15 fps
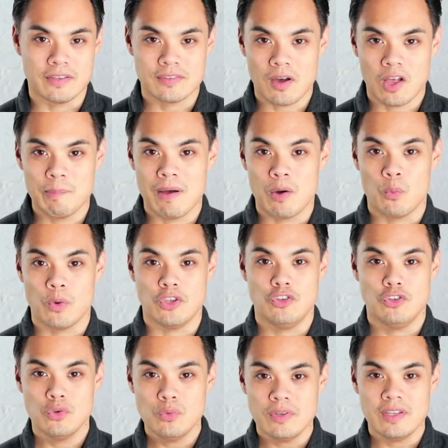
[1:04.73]
It's all about what
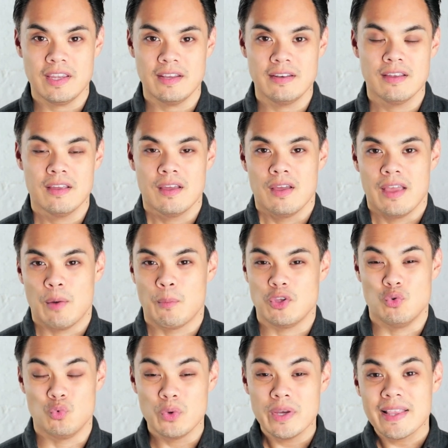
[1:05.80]
you need and what
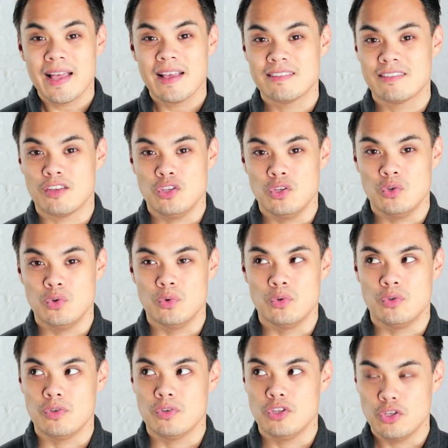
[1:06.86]
you realize that
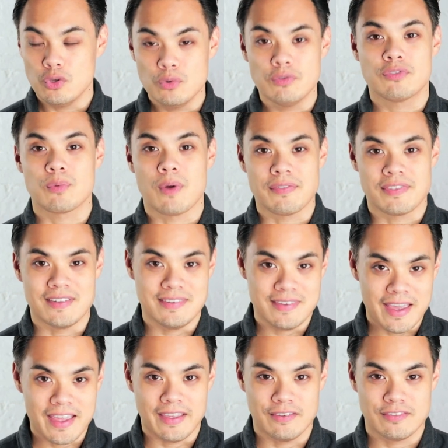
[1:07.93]
you use throughout the
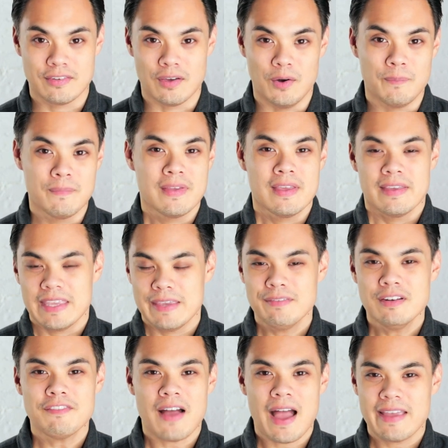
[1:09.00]
day. So
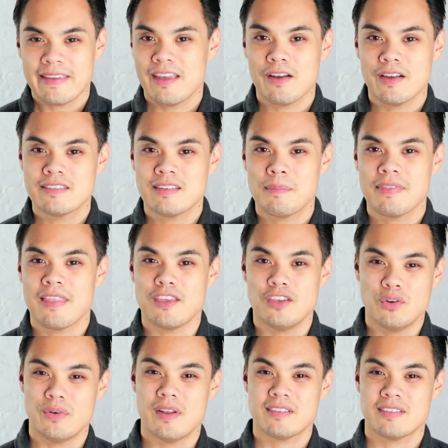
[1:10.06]
even if I carry something that
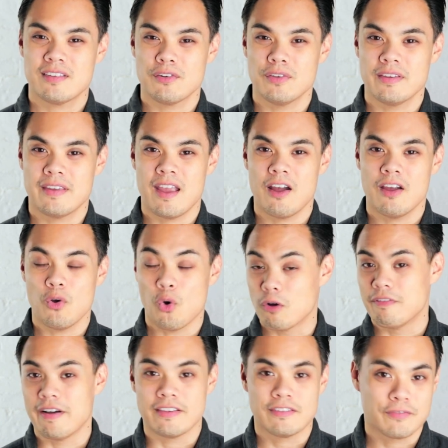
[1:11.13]
you don't necessarily carry or
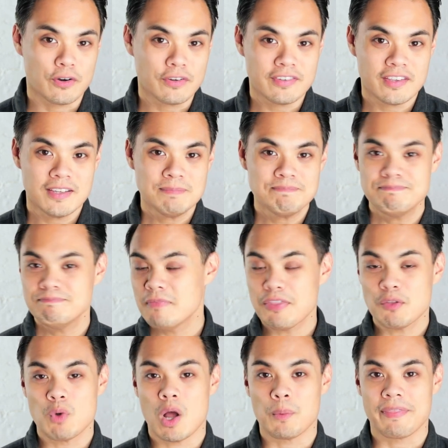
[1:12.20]
vice versa,
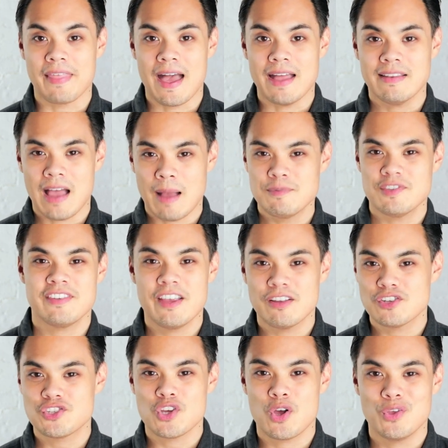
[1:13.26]
nothing wrong with that. I'm just
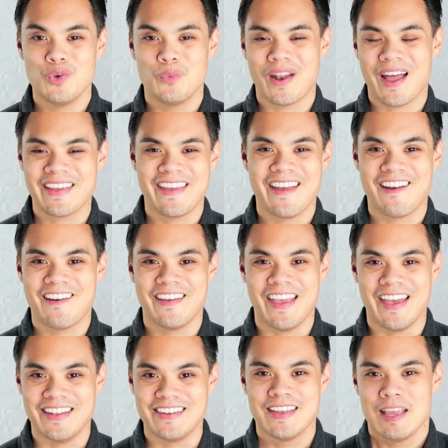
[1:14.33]
here to show you what I carry
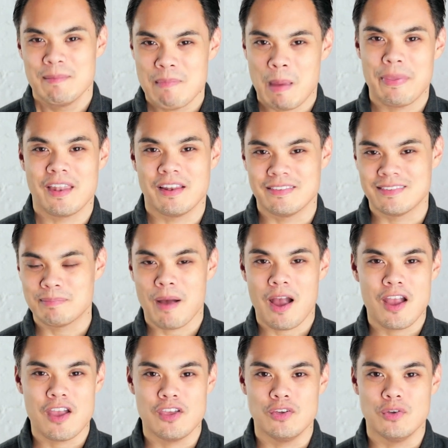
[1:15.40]
and maybe that'll
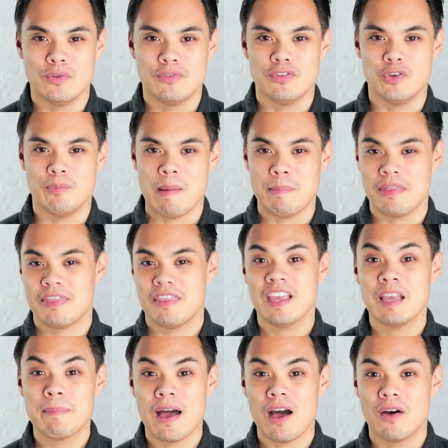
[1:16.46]
inspire you to maybe
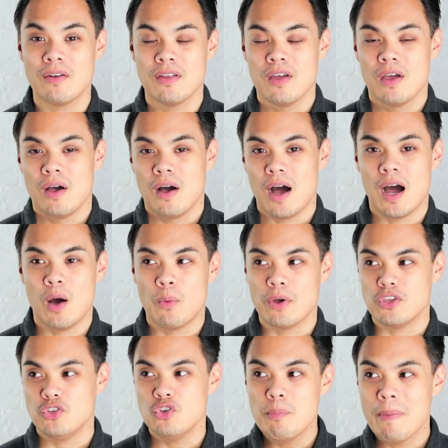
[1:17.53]
think about uh,
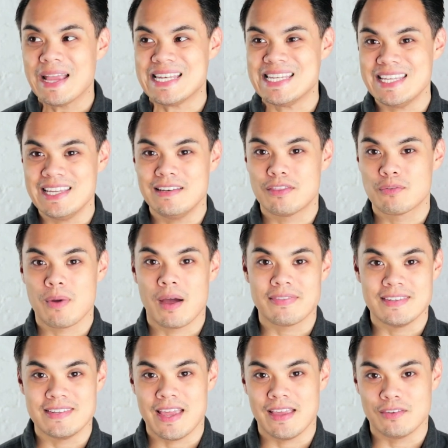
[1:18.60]
what you might need throughout
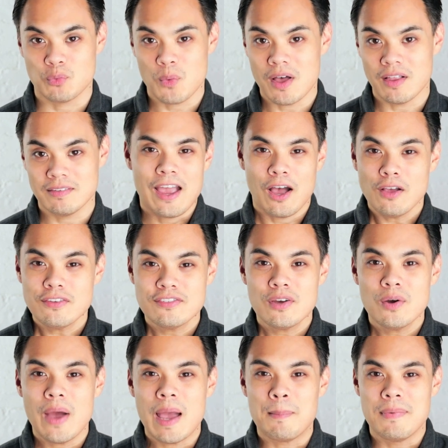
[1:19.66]
the day as well. I
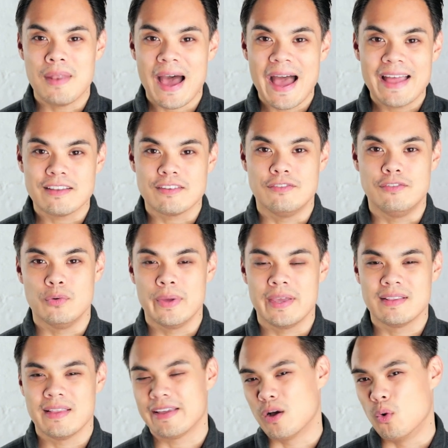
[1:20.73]
also am not
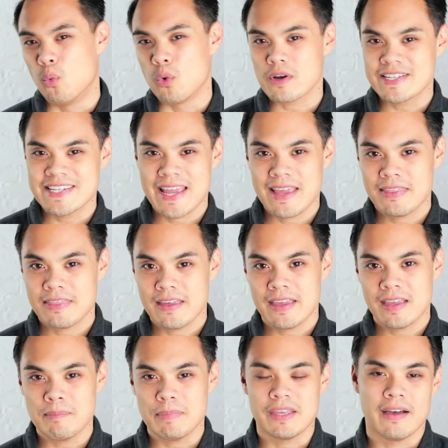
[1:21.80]
doing like a workday
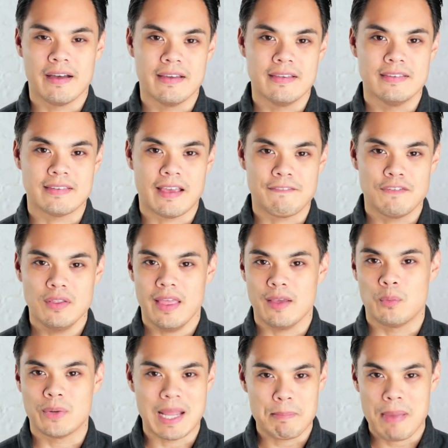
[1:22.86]
thing because I feel
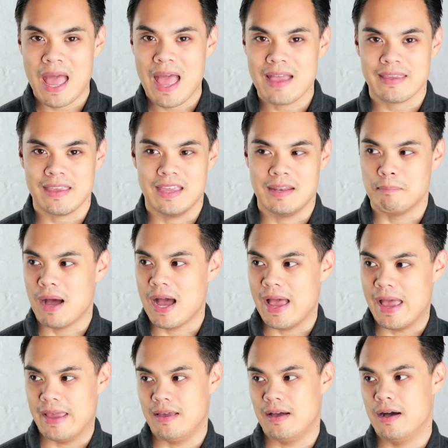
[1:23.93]
like what I pack in
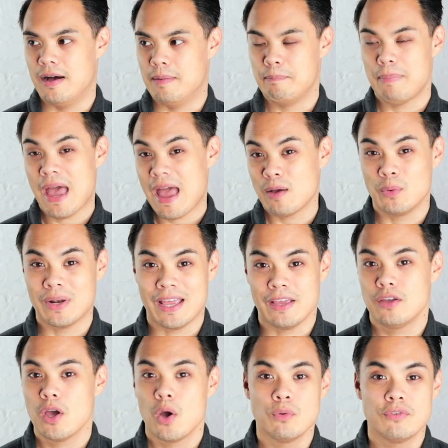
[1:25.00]
my um, bag when I
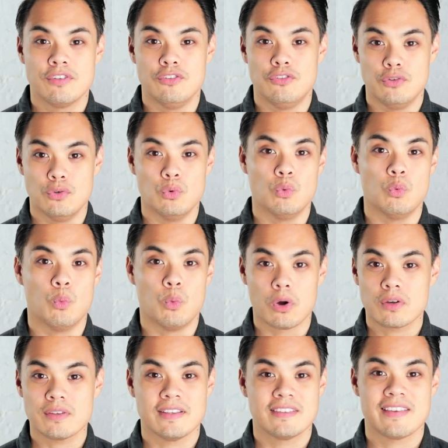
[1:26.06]
go to do
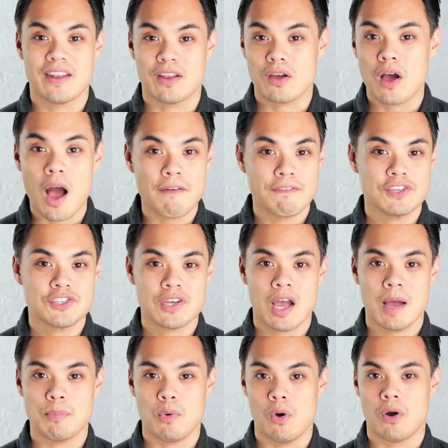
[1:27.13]
work, let's say at a coffee
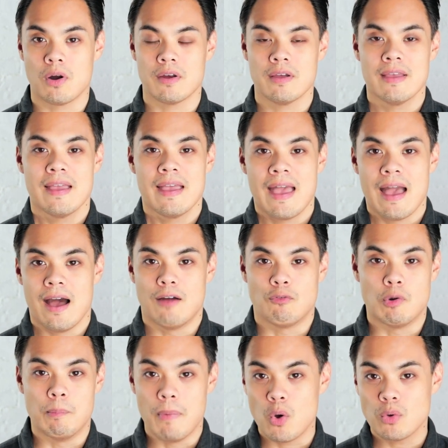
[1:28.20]
shop or uh,
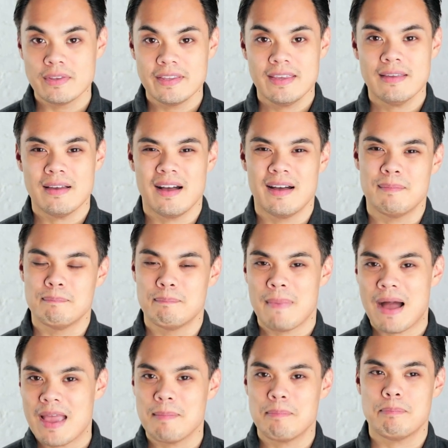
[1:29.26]
remotely. Uh,
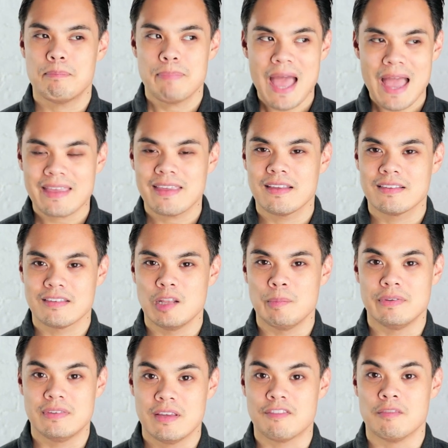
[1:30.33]
my packing is a little
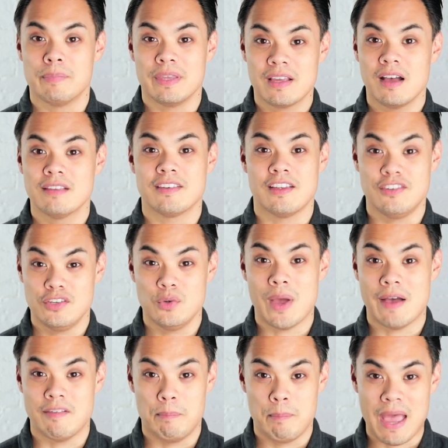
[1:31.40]
bit different because I do
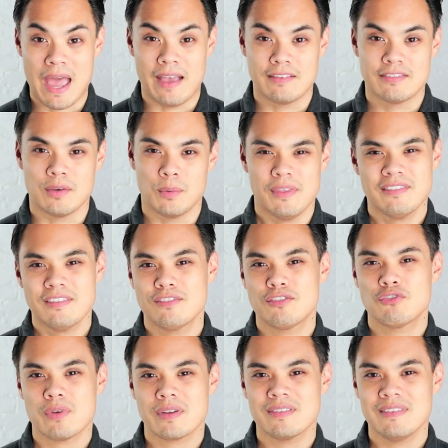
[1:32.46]
have a bag. So this is
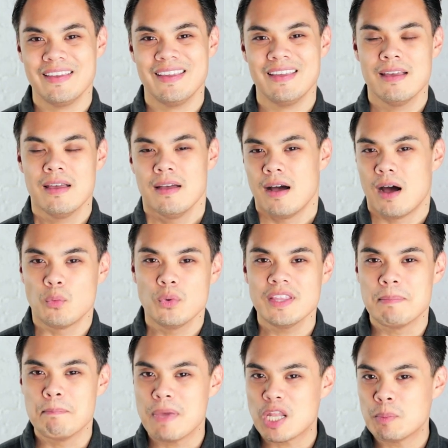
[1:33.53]
strictly a
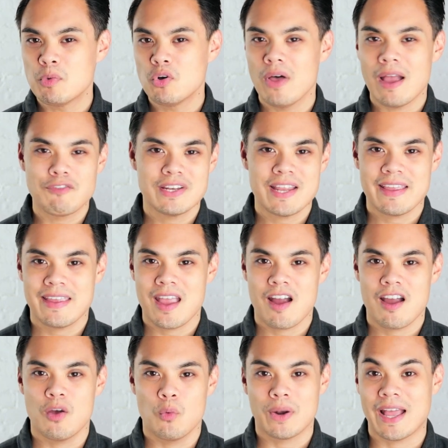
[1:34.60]
really minimal everyday
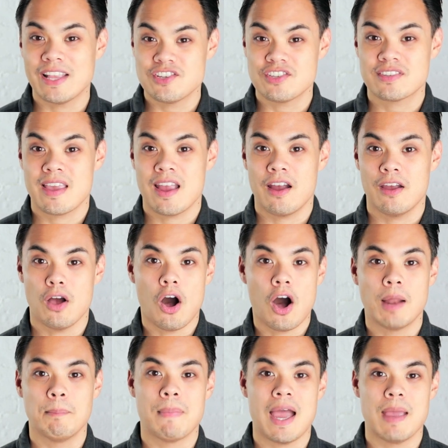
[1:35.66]
carry, what I just carry
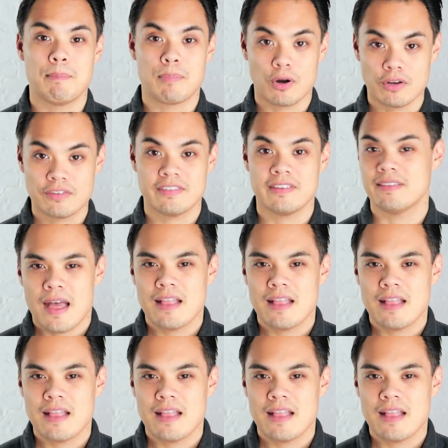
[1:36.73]
on my person.